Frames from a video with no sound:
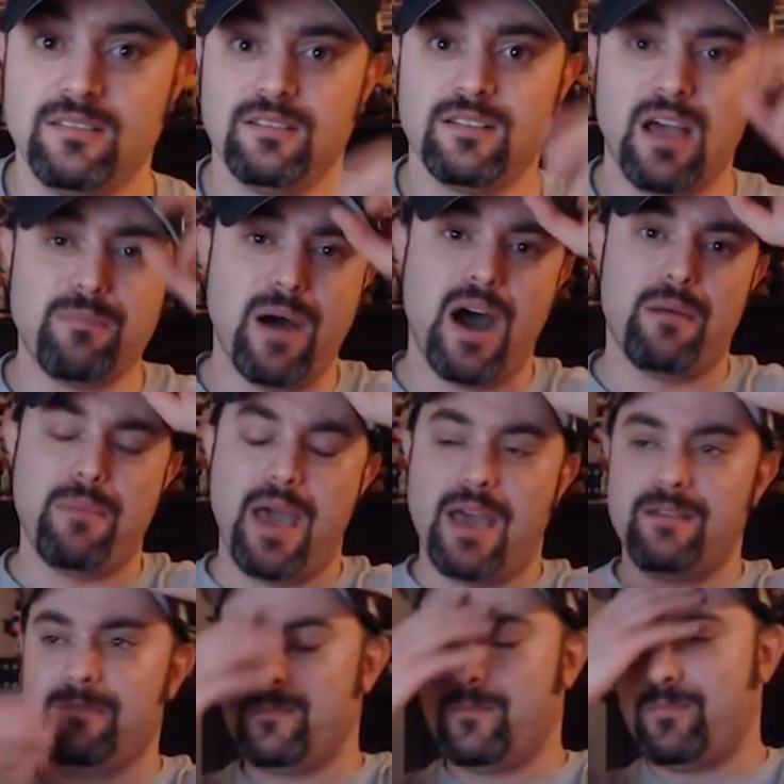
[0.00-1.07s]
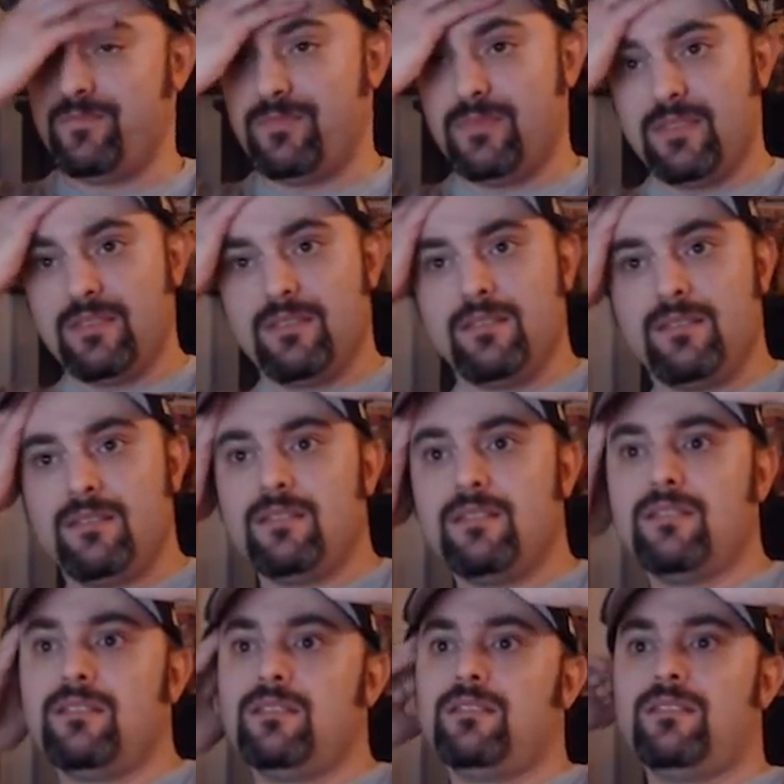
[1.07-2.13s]
Come on, man.
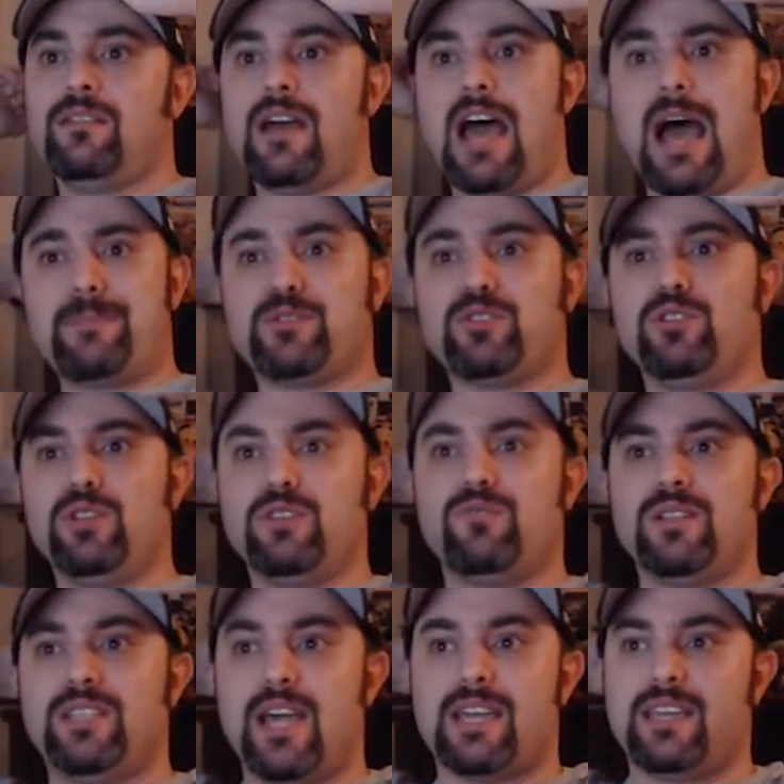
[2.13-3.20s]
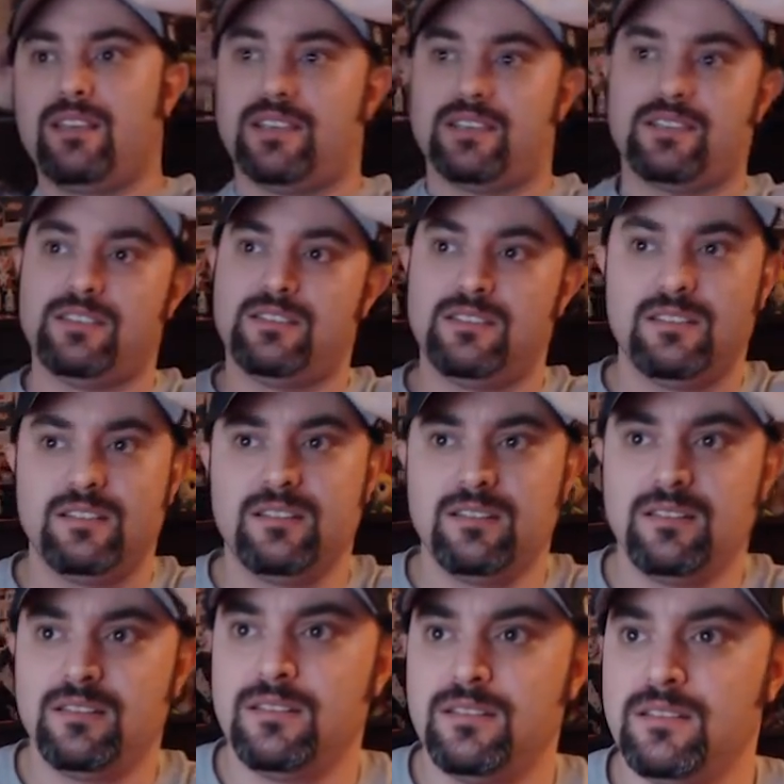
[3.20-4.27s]
Absolutely ridiculous.
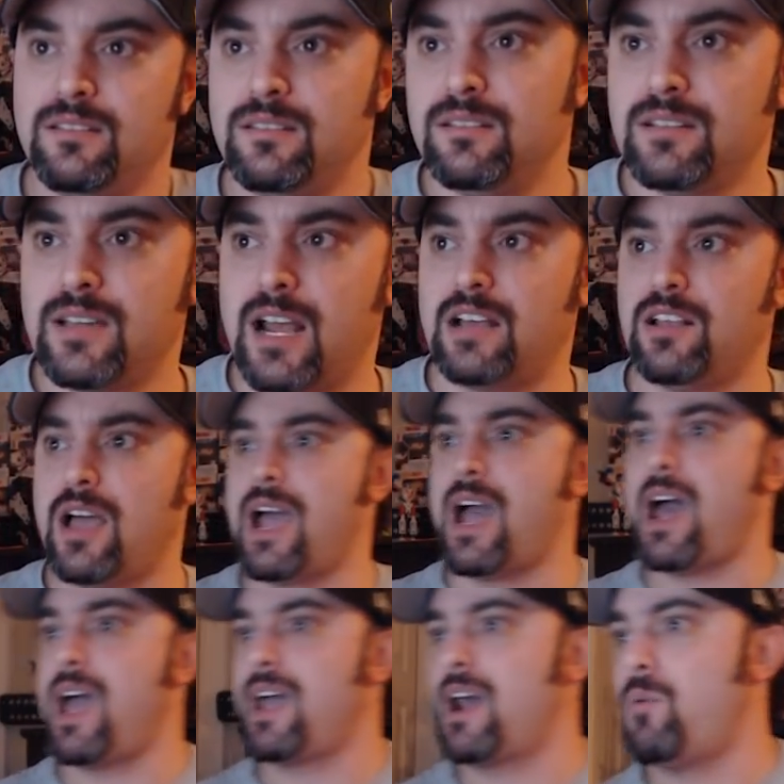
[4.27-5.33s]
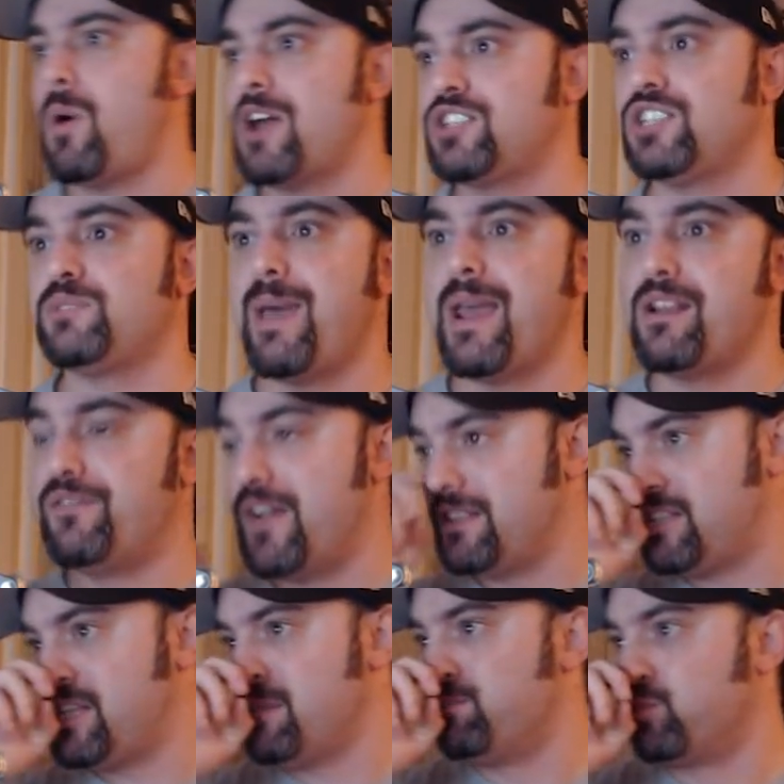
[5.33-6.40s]
Gotta, I, I, gotta watch this main event
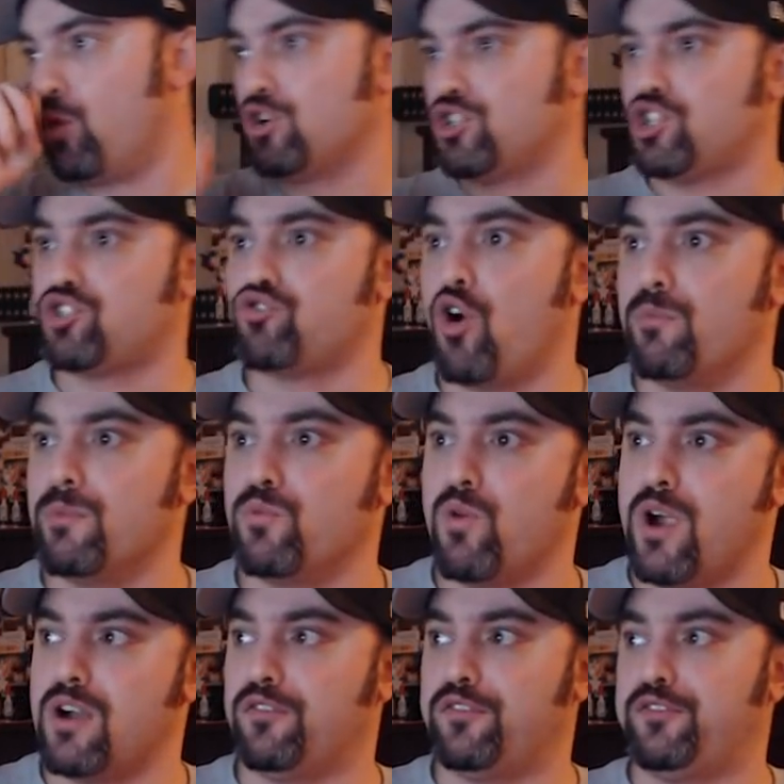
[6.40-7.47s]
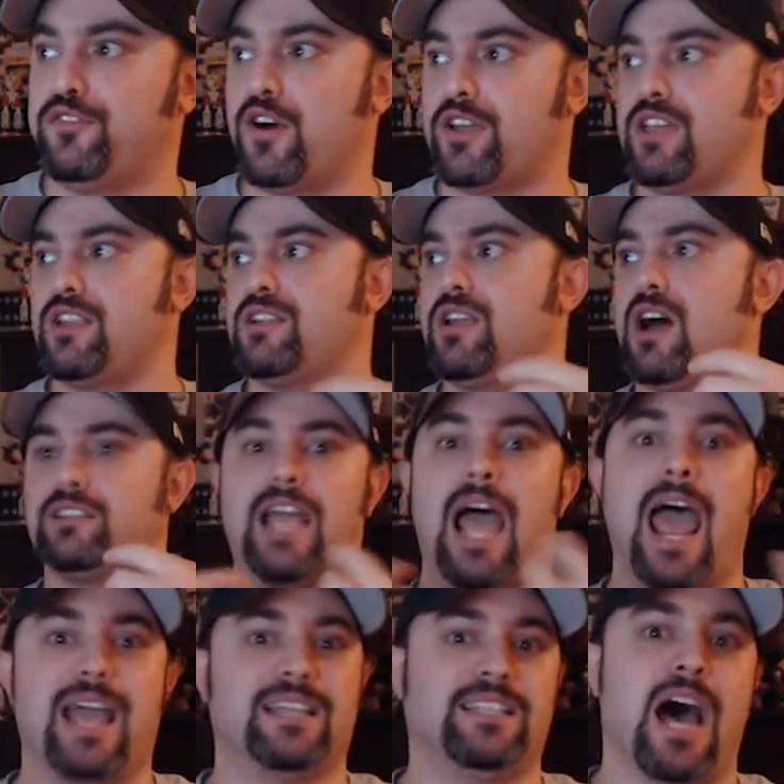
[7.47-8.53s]
to see Braun Strowman wearing a fucking uh,
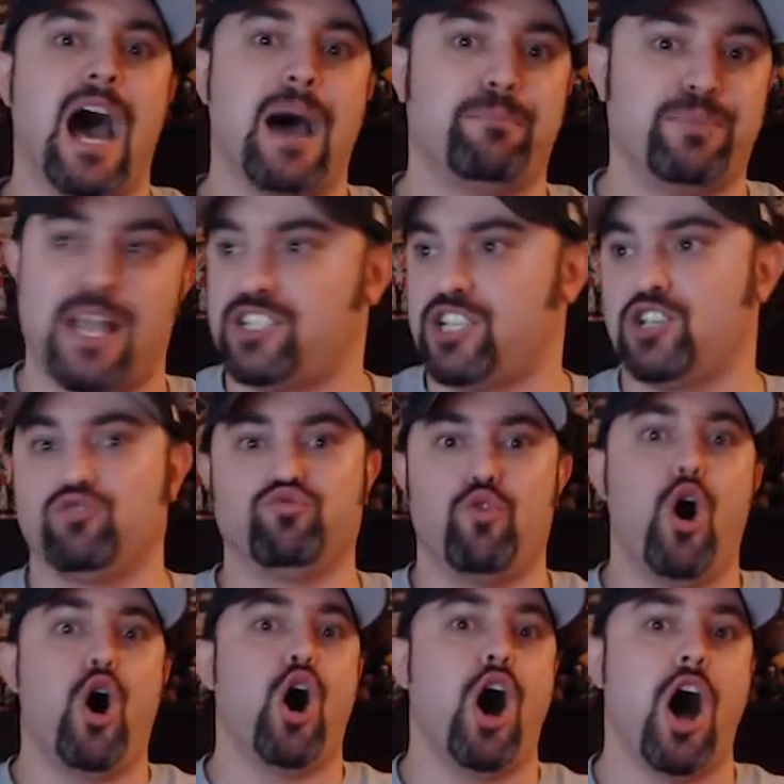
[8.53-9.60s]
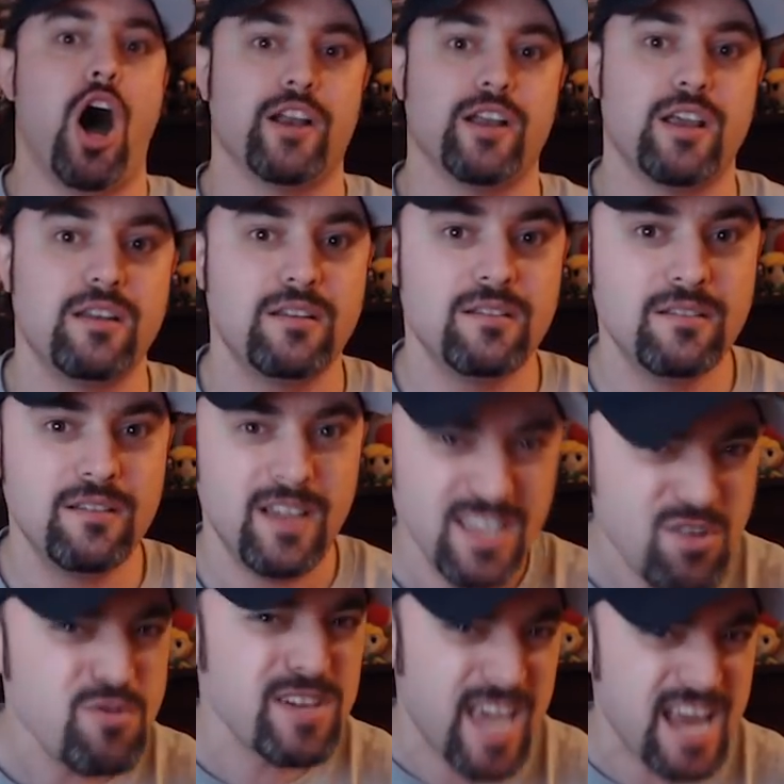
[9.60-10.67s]
tank top that says Raw on it. Are
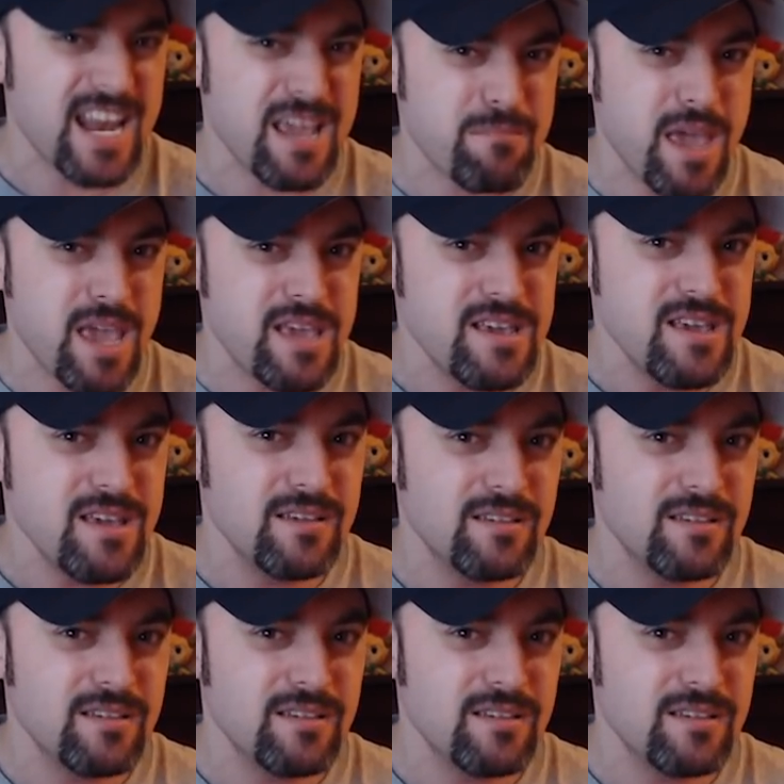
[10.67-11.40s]
you kidding me?